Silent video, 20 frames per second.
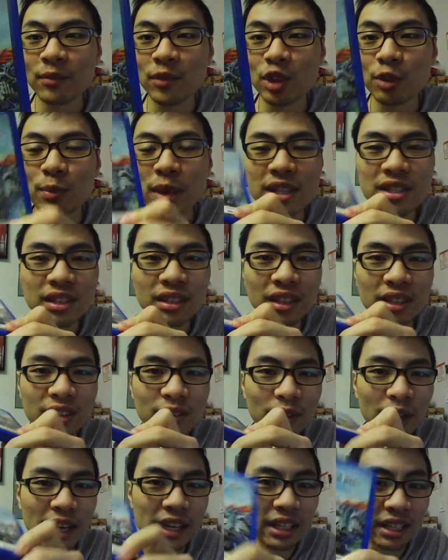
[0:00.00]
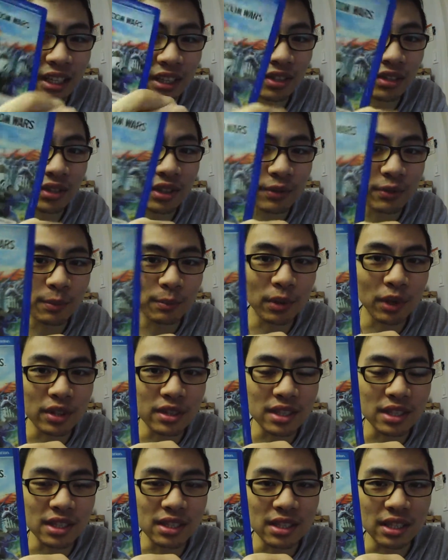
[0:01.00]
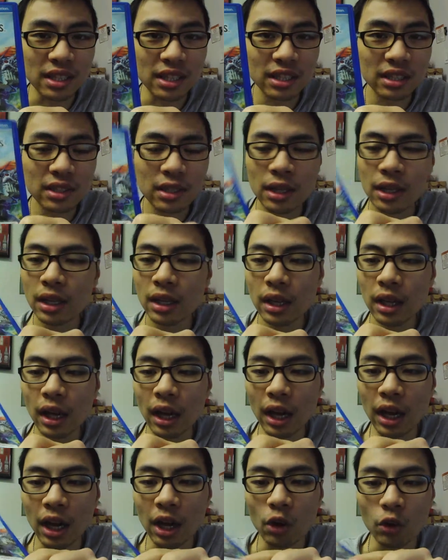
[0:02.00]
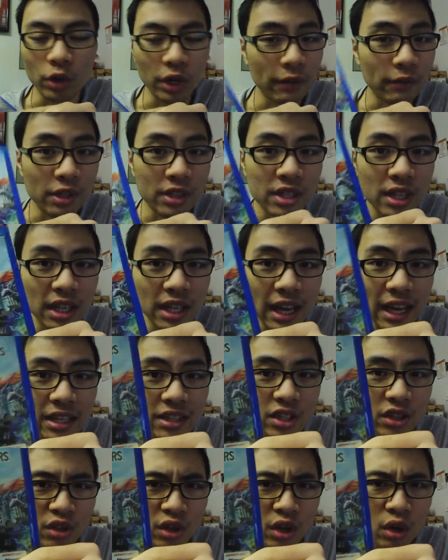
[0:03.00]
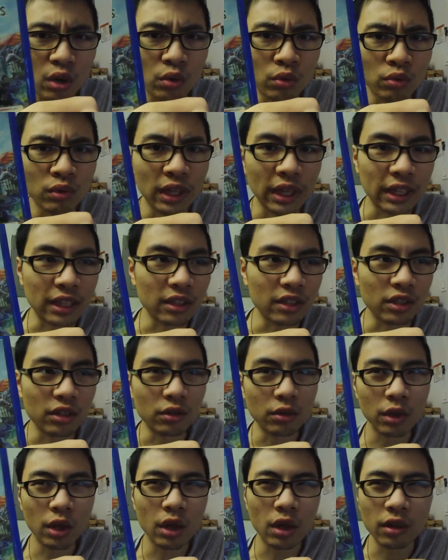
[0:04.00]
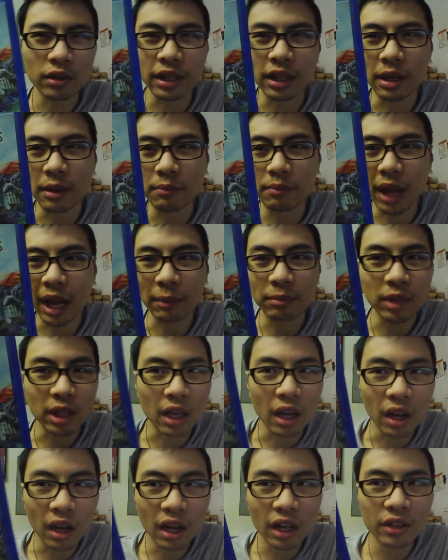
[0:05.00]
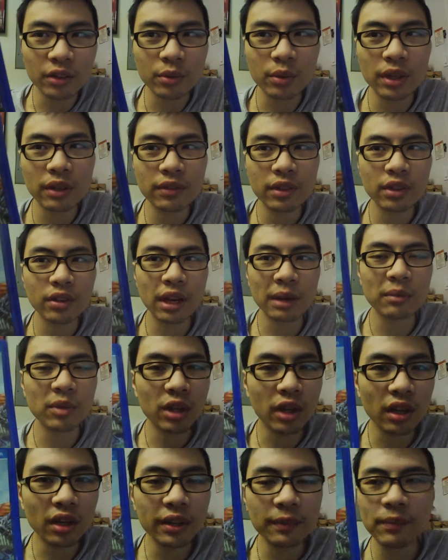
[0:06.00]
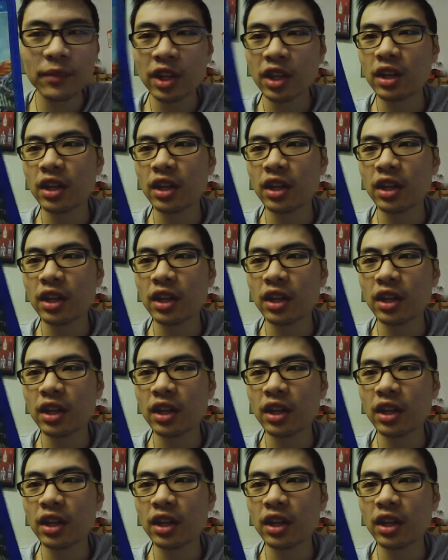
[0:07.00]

You're basically divided into different parts of the cities, or every city has their own like little called Pacticon or whatever crap you call it.